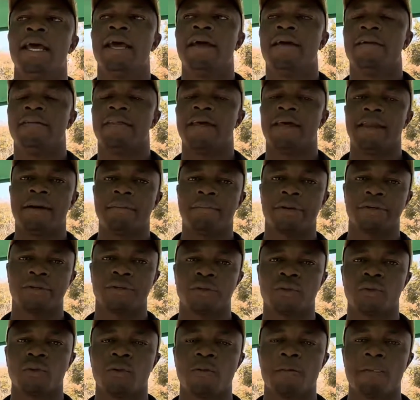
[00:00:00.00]
The number
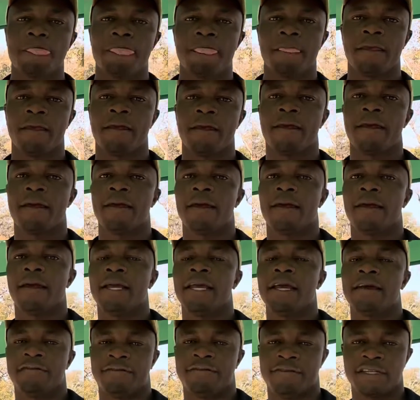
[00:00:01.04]
two,
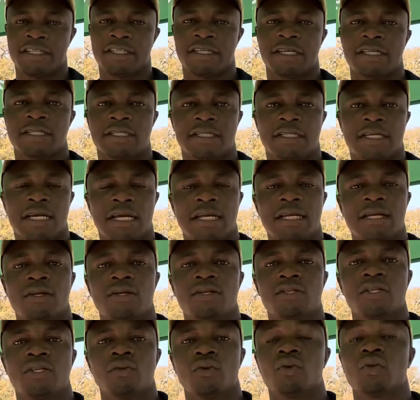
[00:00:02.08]
efficiency.
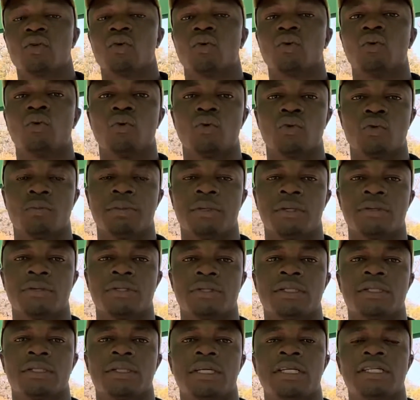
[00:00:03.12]
Technology is also good
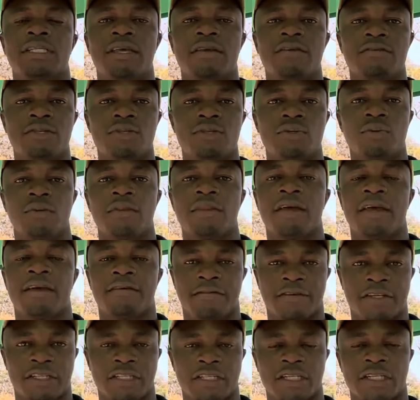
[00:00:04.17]
because it gives you the
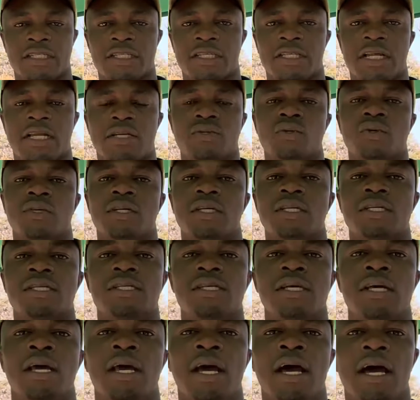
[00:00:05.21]
efficiency that you need.
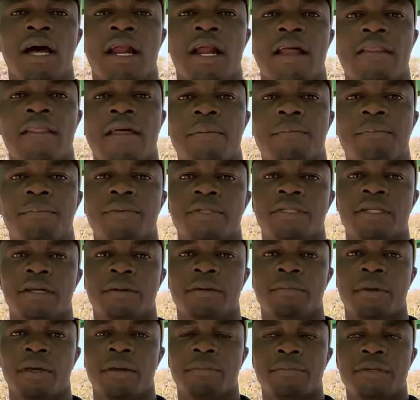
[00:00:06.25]
Rather than
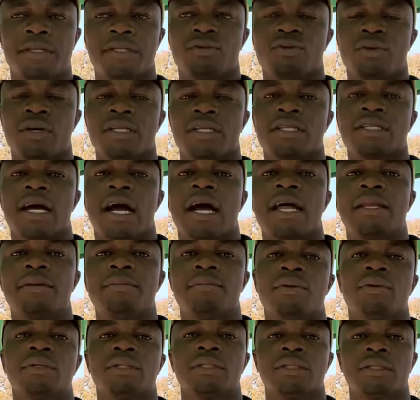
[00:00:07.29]
putting maybe 20
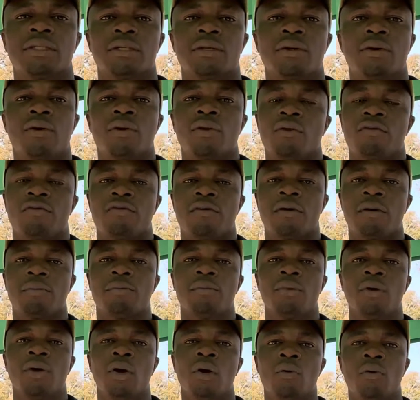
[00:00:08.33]
animals on your farm,
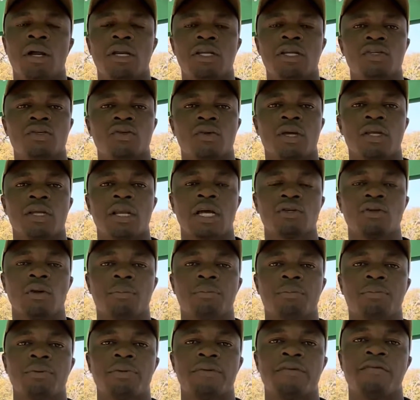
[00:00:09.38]
well, at least you can actually
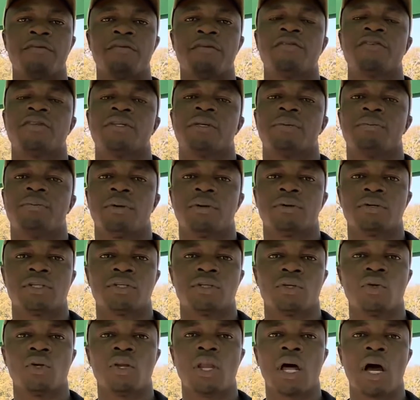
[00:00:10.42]
put 50, because
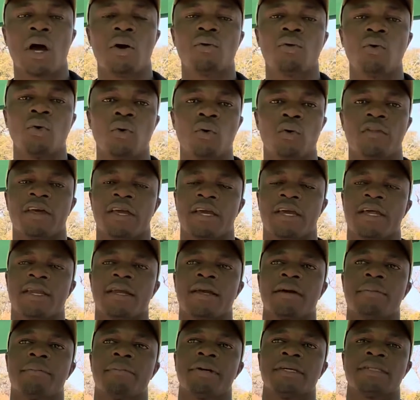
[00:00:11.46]
you now know the carrying
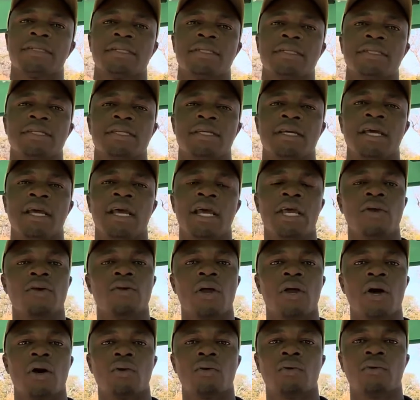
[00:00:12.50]
capacity. You
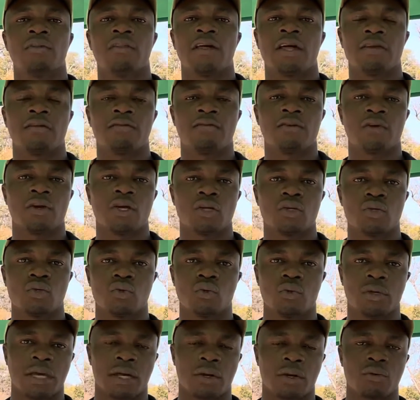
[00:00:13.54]
now know that if you can
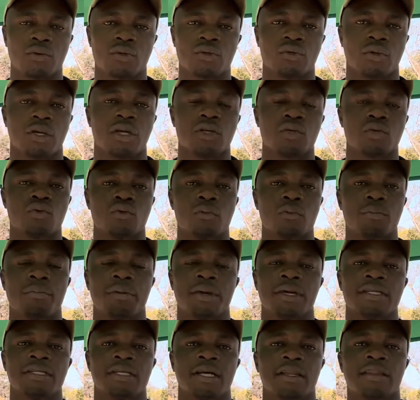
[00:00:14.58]
do carrot, you can do
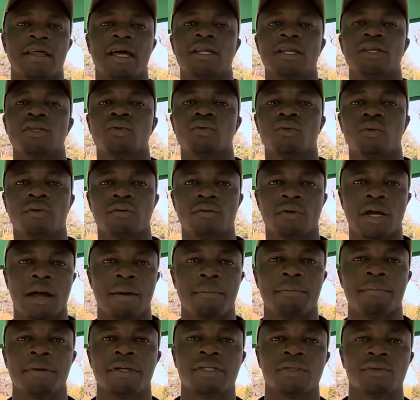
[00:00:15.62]
better than doing
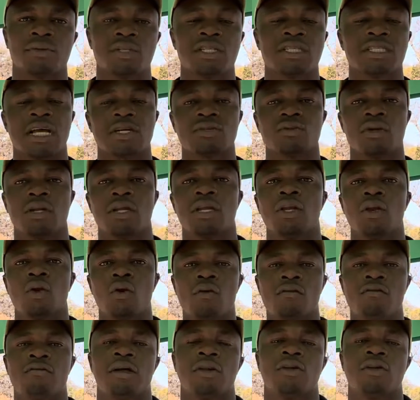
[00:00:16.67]
cabbage, which is actually
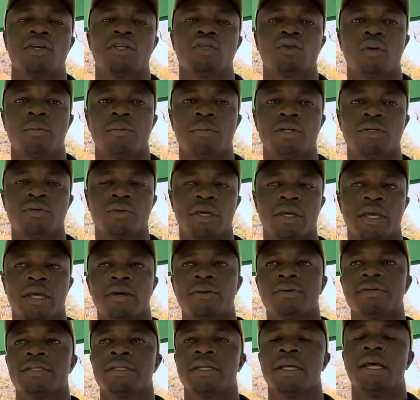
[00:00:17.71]
low value as compared to
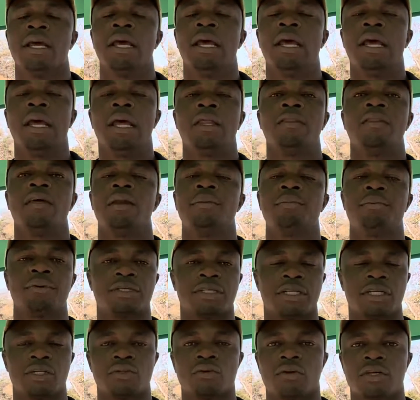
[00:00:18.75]
carrot, then
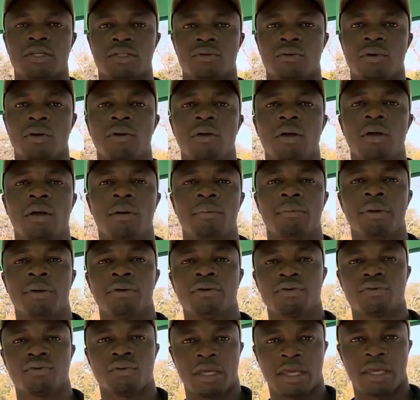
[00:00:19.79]
potato as well,
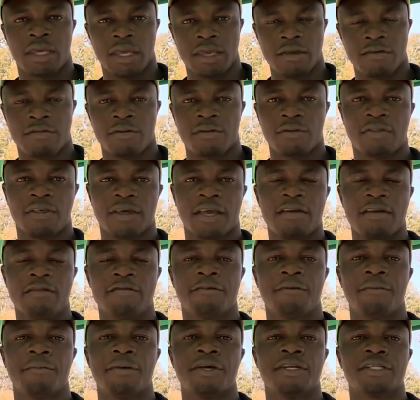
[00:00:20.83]
because we give you the
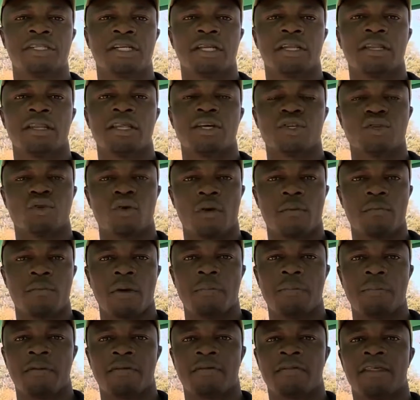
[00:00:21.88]
information, the soil
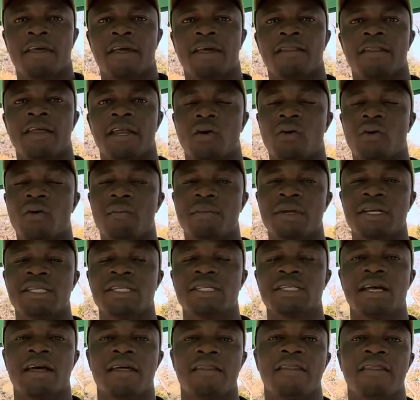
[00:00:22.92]
map is there, the
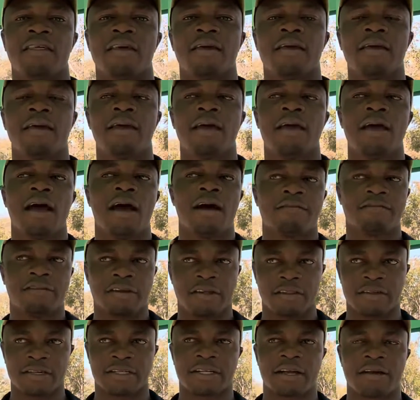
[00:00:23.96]
recommendations are there after
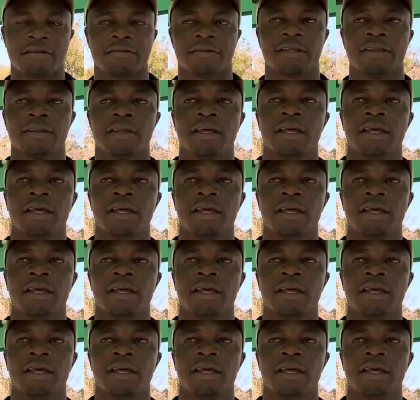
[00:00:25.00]
the survey.